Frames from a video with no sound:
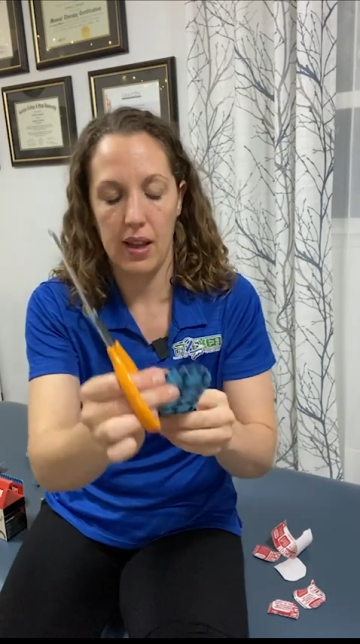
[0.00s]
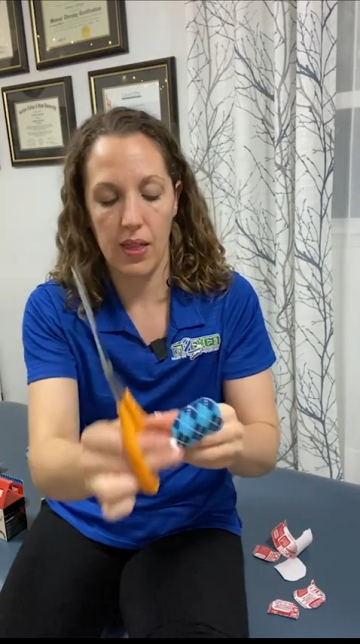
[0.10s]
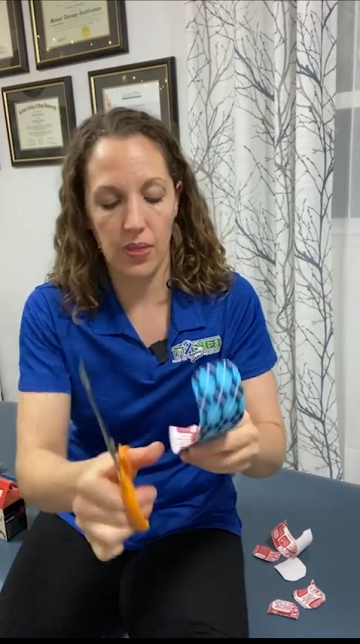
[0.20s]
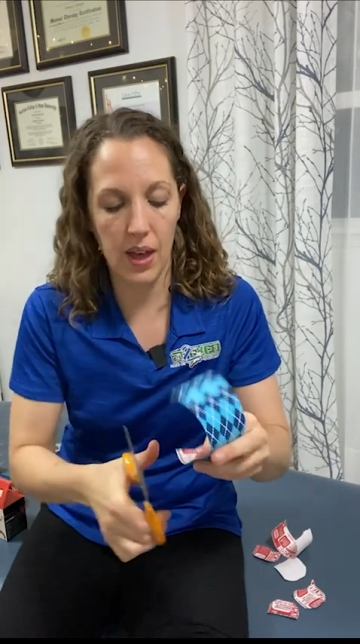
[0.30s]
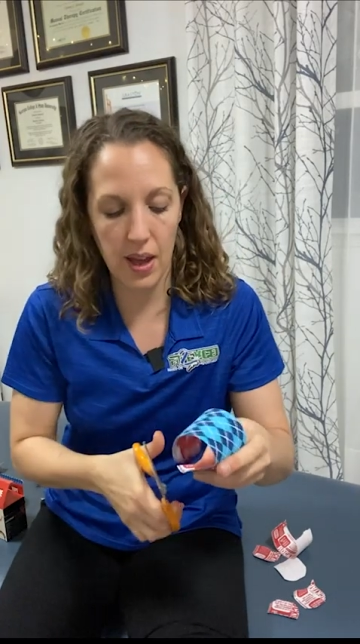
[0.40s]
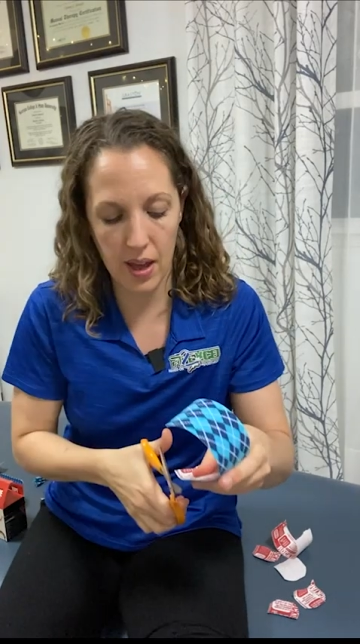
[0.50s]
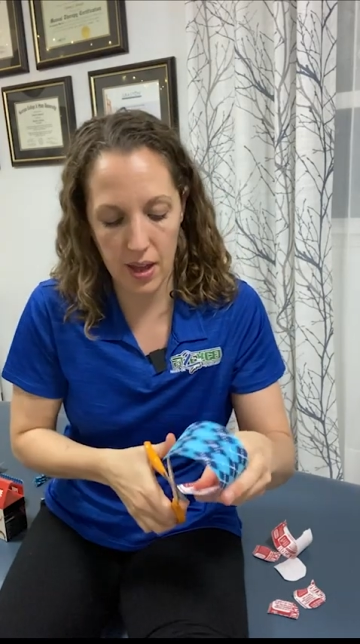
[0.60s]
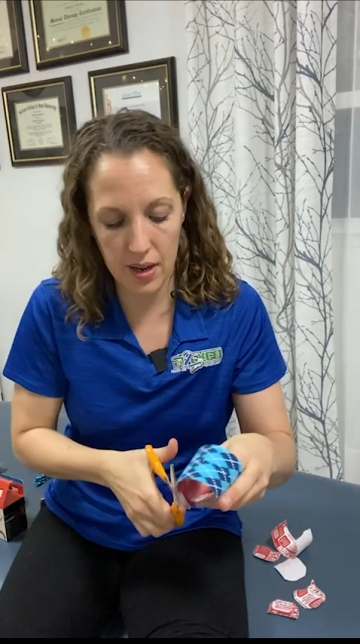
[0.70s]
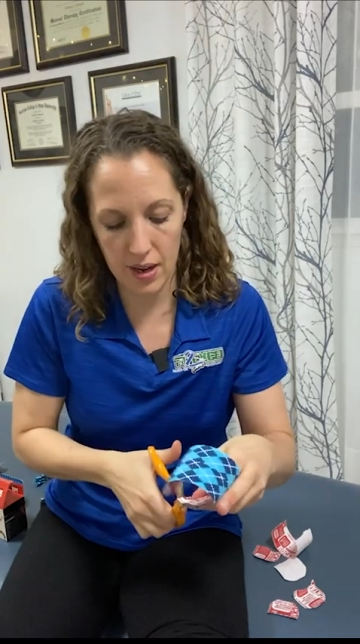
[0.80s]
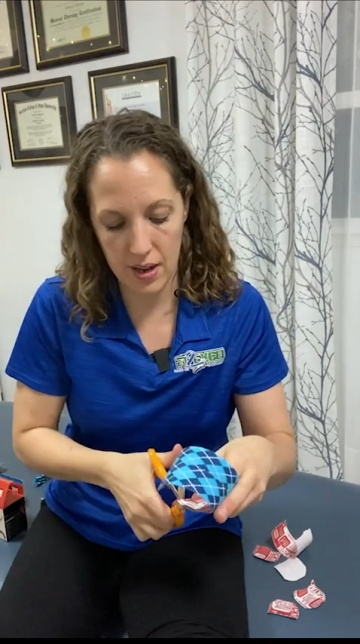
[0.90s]
And
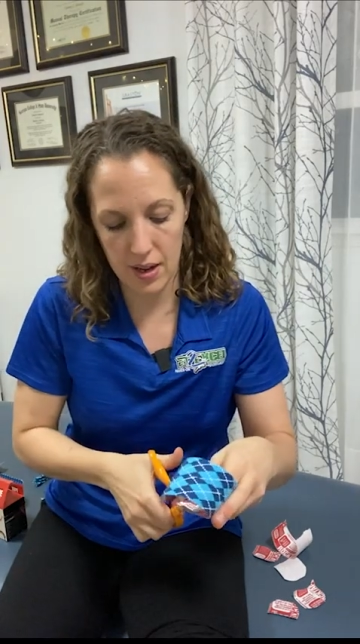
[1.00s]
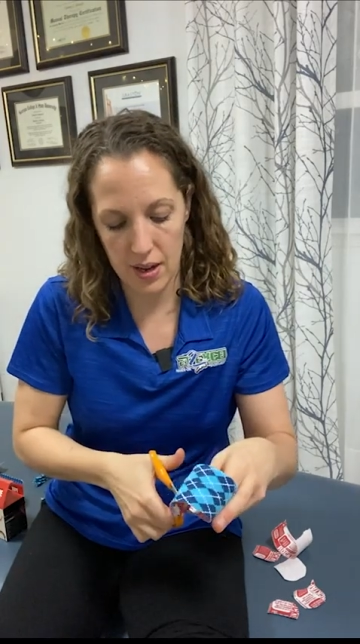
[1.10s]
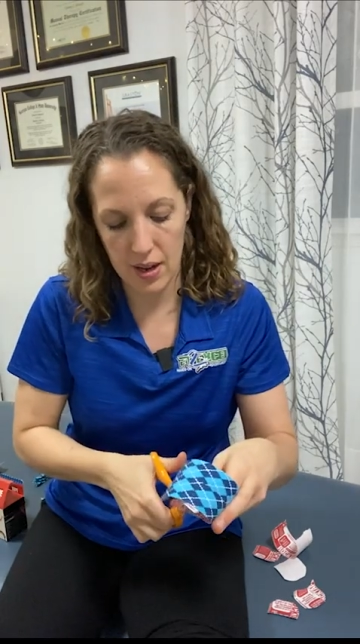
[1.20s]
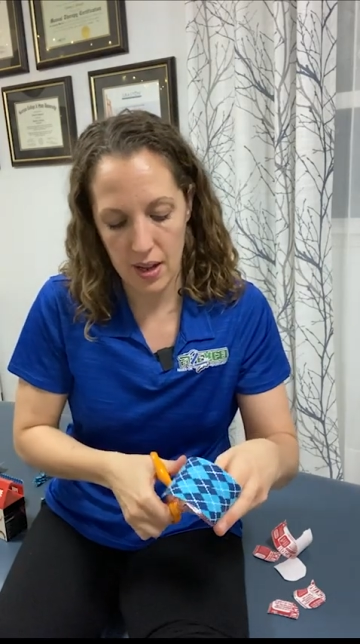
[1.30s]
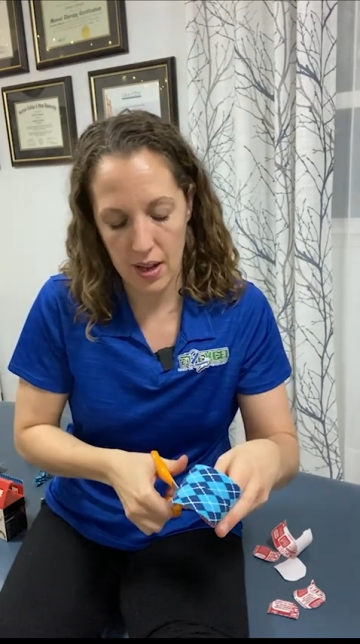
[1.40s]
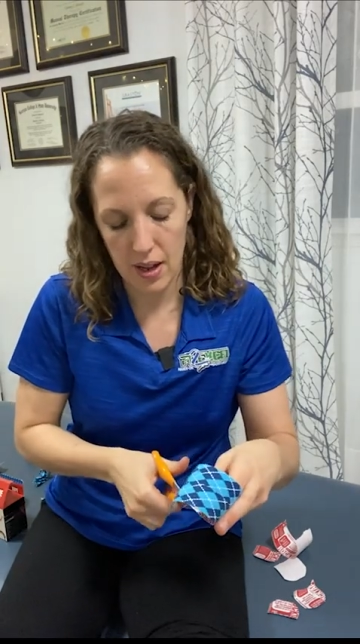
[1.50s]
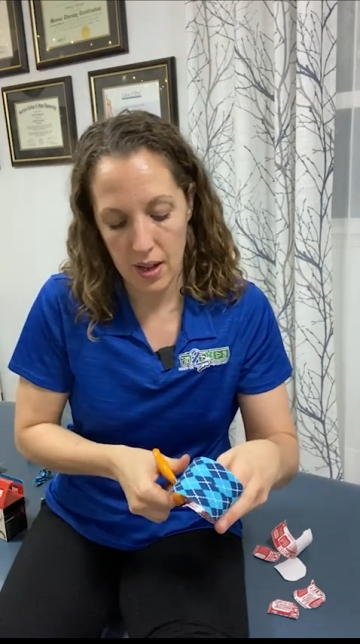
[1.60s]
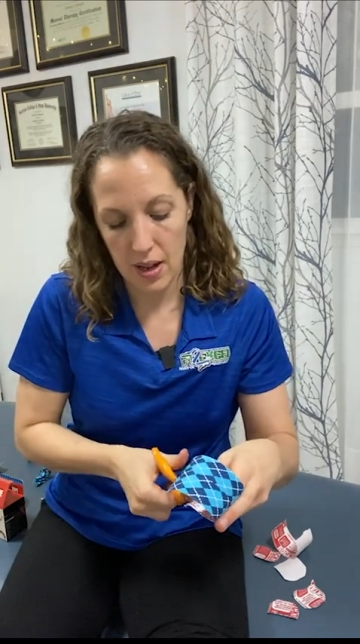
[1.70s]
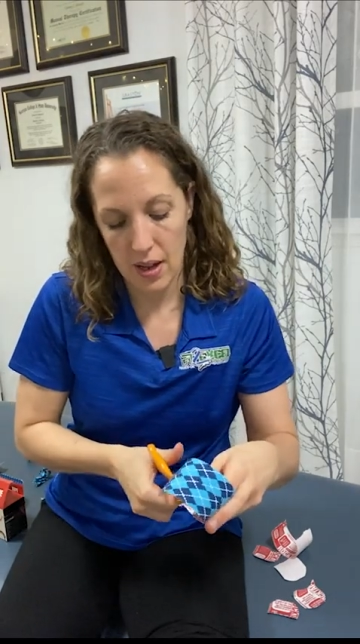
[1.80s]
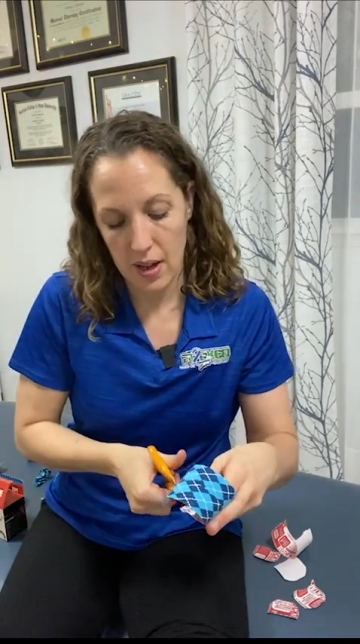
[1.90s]
then
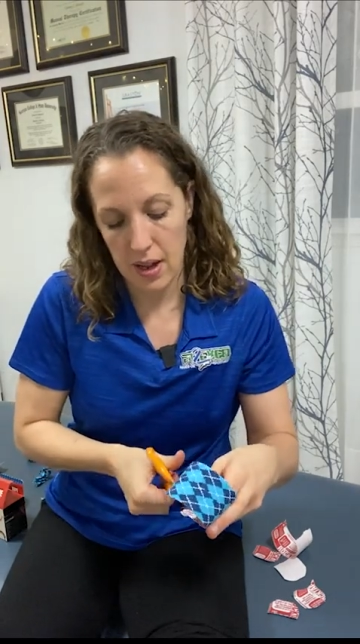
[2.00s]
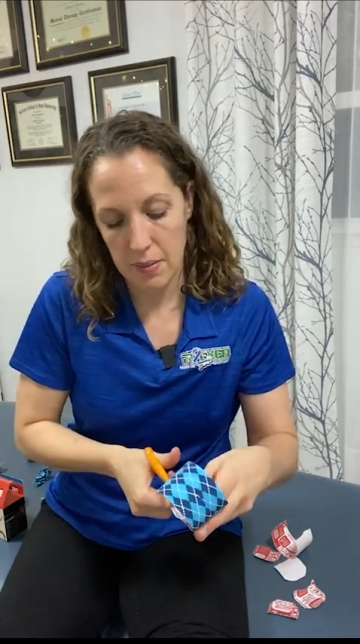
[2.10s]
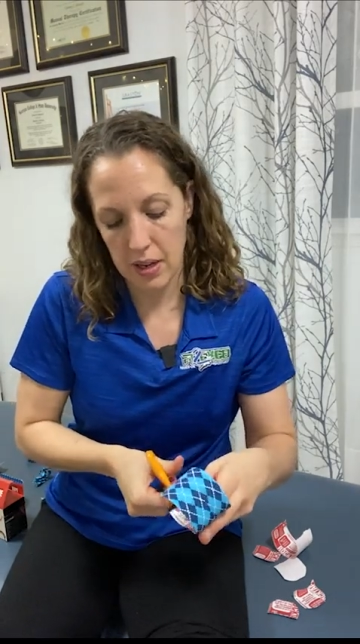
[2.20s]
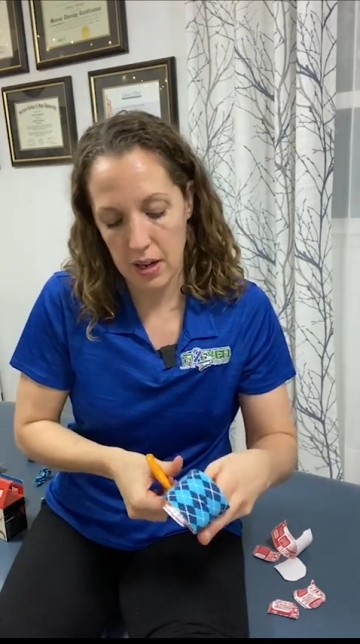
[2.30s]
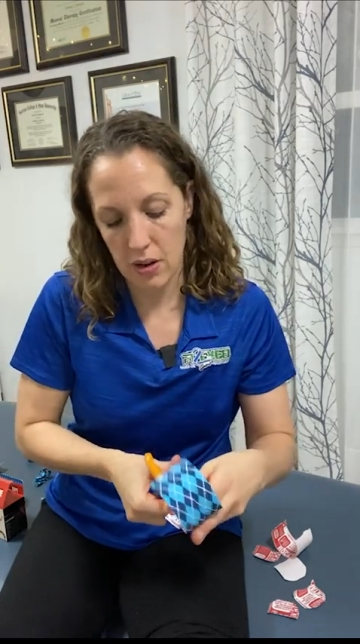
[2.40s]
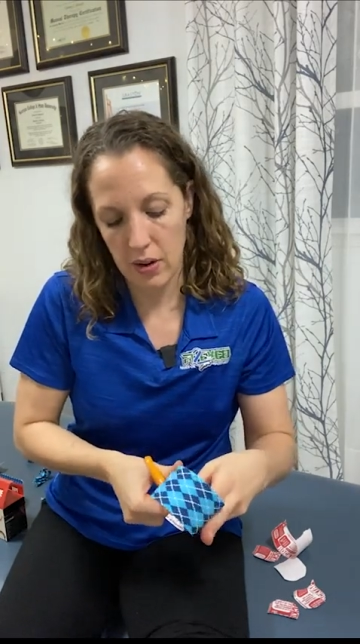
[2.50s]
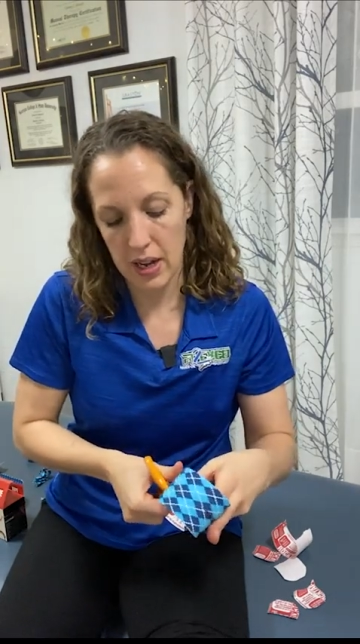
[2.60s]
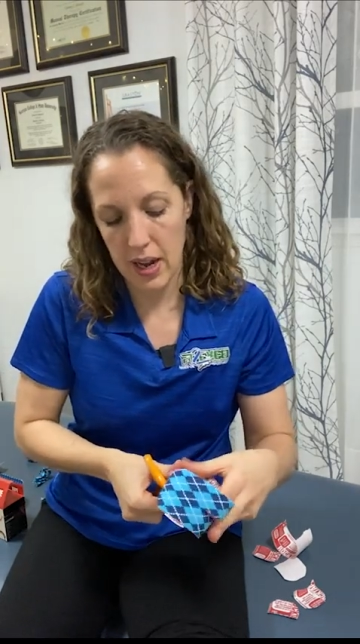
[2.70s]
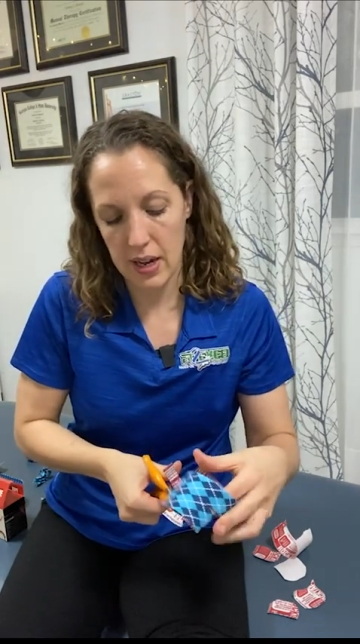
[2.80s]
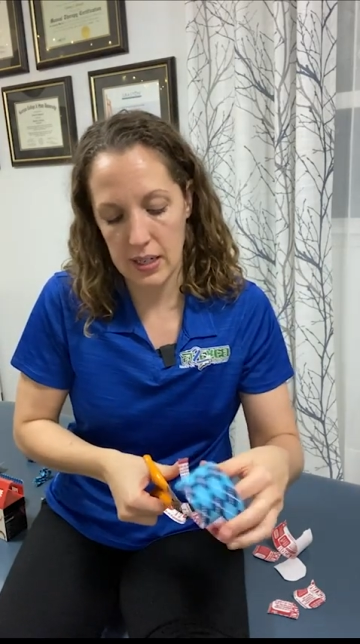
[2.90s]
I'm going to
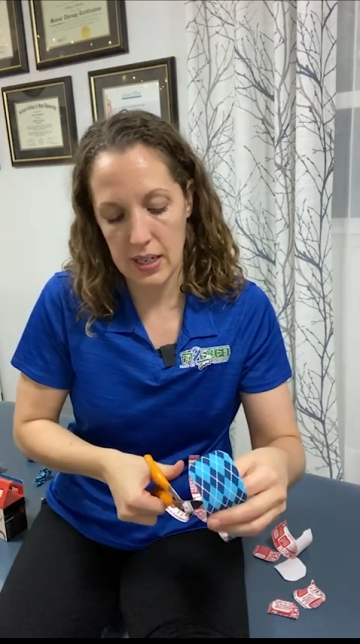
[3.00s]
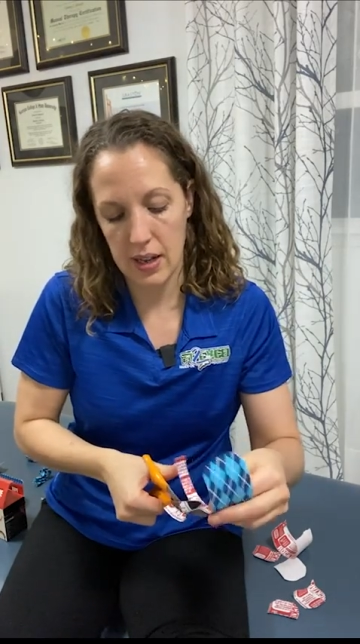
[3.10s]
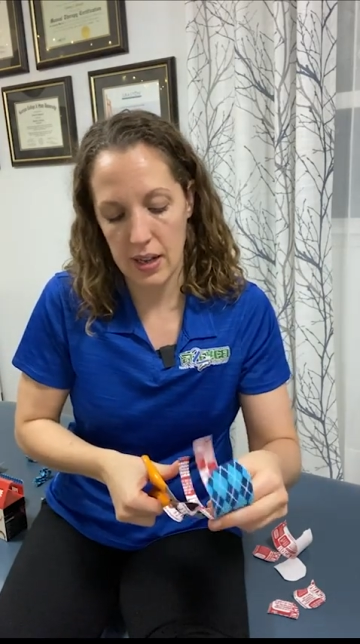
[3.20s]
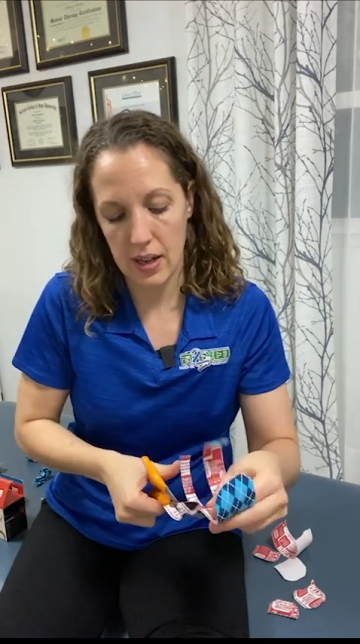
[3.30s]
create